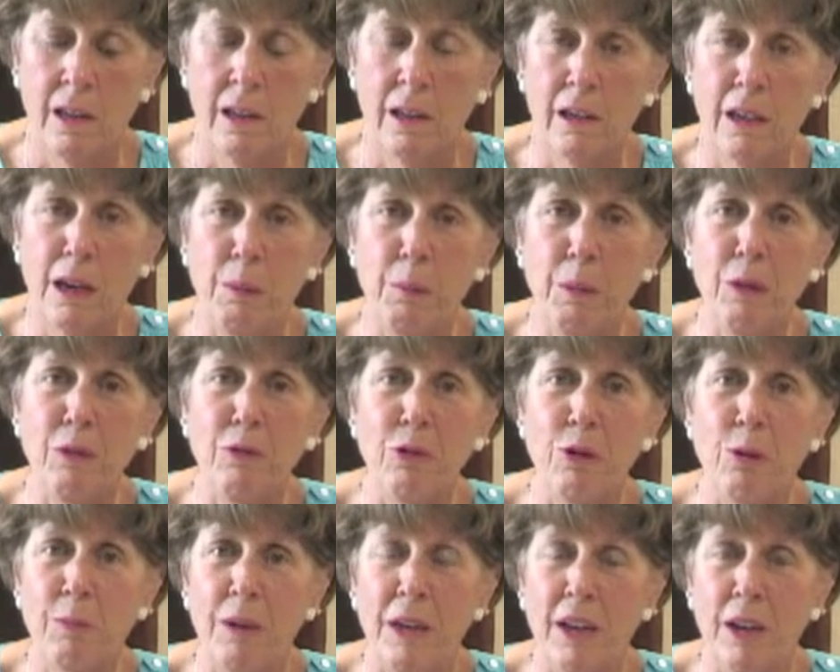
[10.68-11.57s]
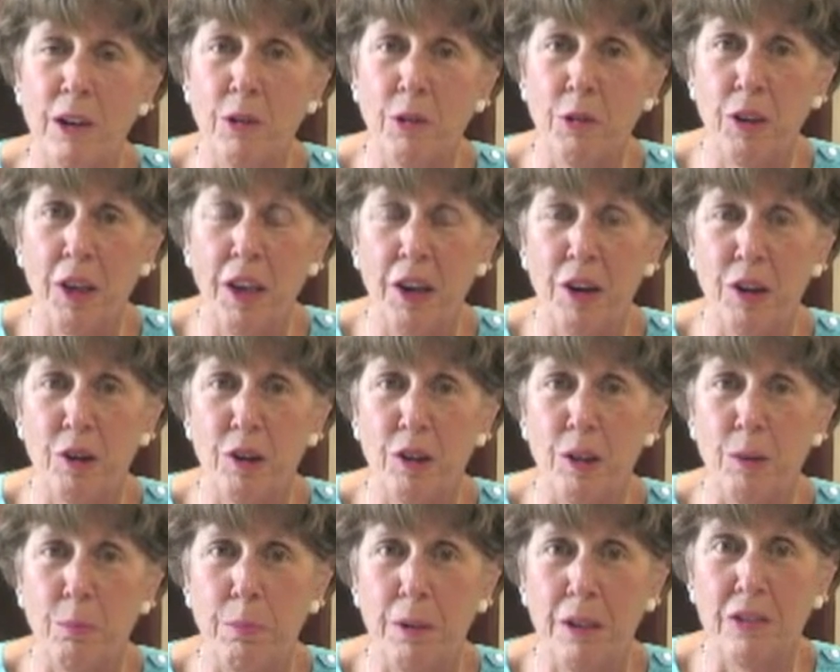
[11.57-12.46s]
Coming from a healthcare
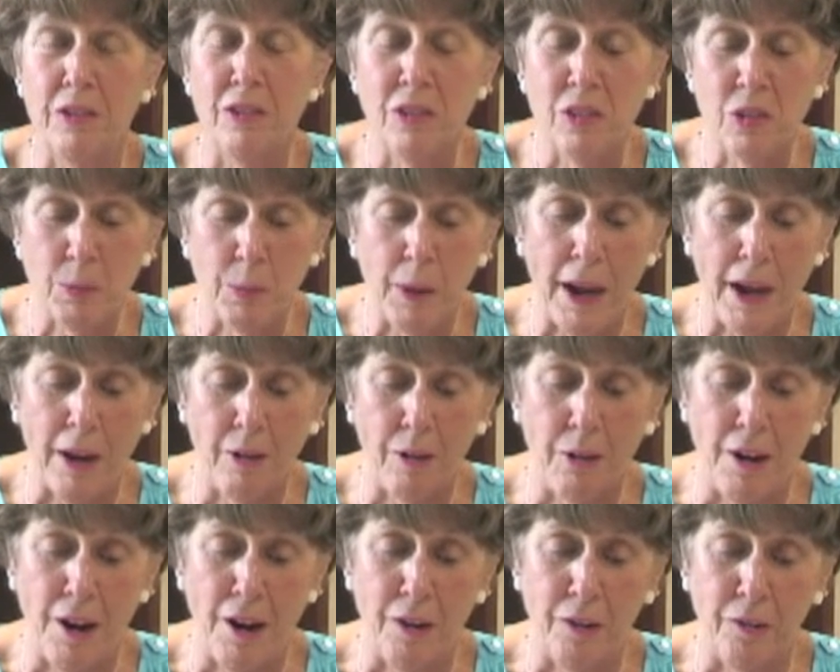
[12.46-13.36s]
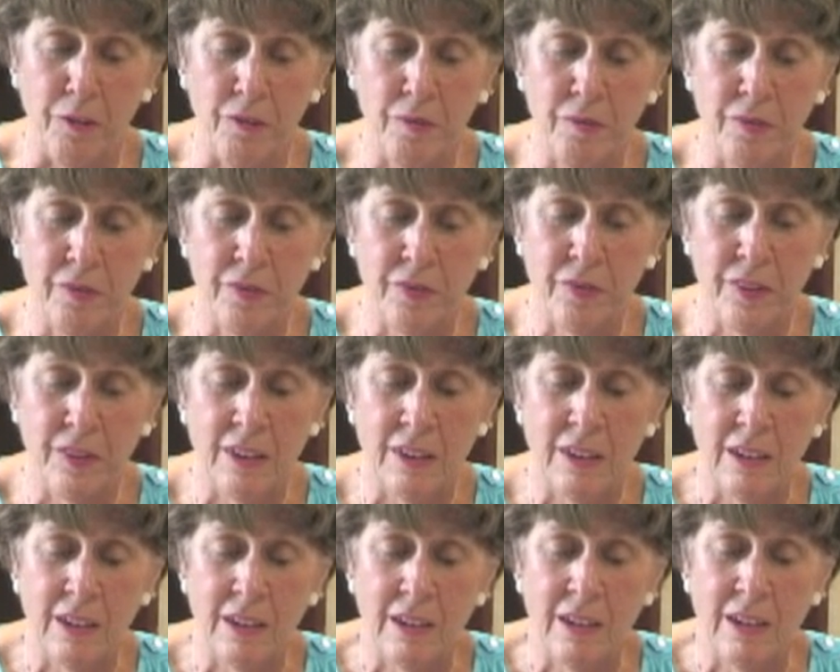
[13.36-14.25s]
and a business background,
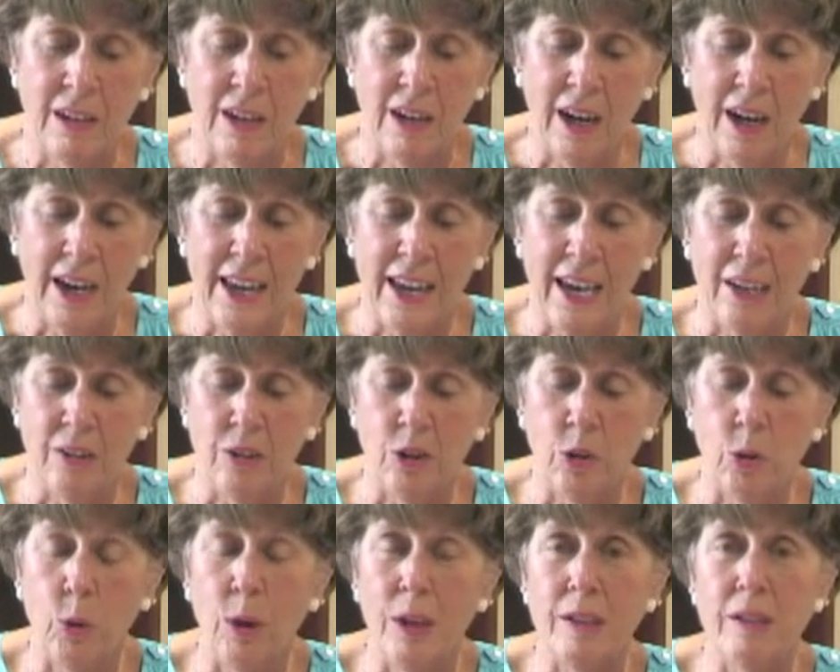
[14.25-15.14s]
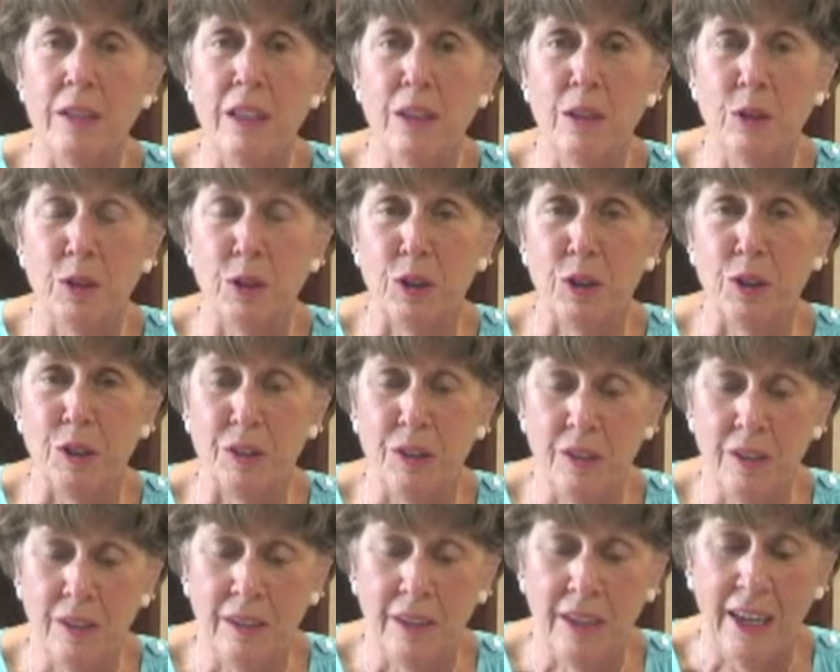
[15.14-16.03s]
I had to quickly
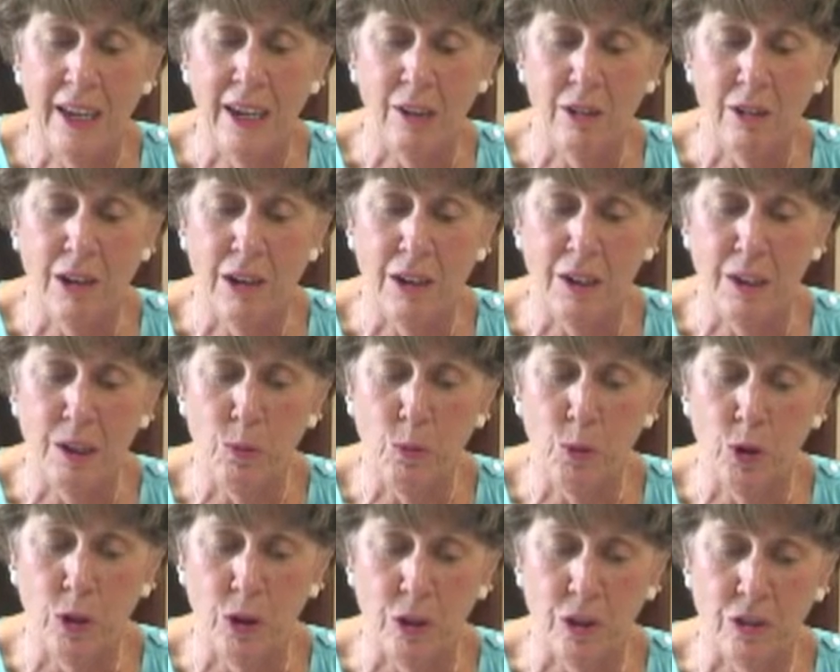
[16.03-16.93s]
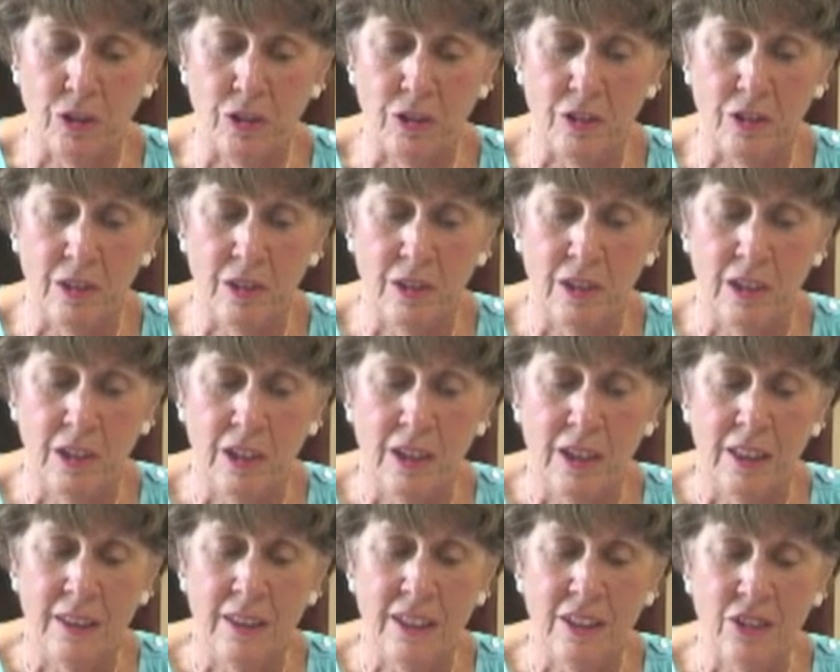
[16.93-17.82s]
learn how Connie works,
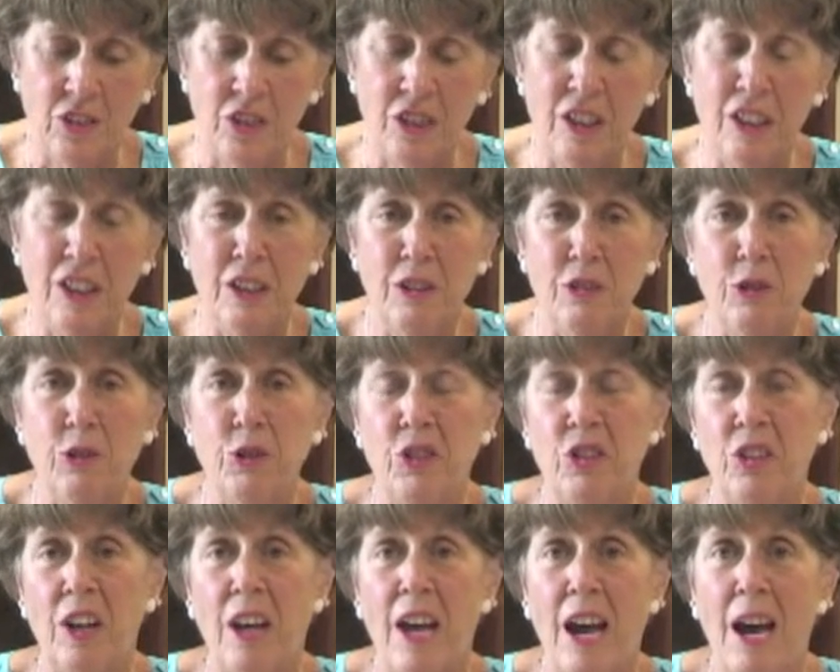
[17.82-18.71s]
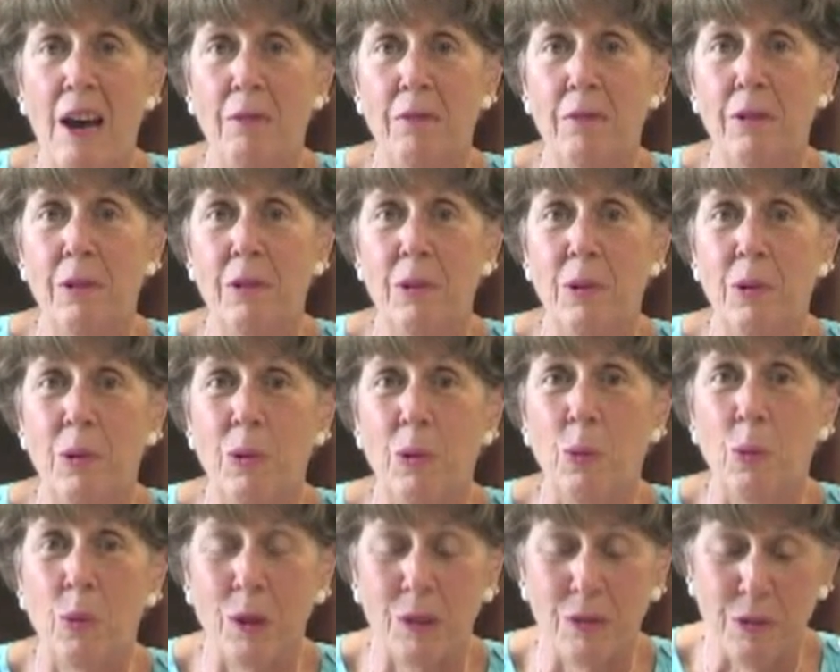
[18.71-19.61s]
that she and her staff
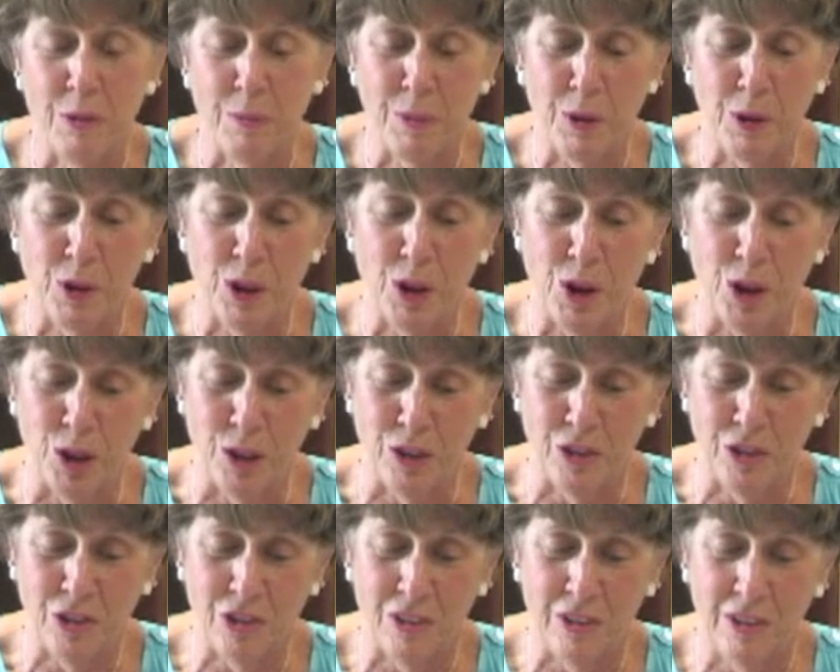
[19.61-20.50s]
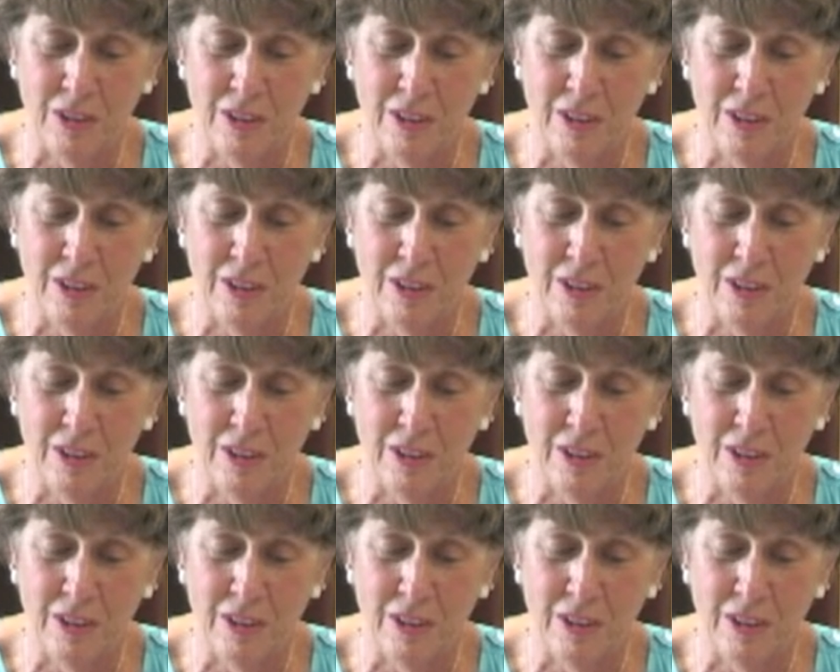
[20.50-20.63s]
work from their hearts.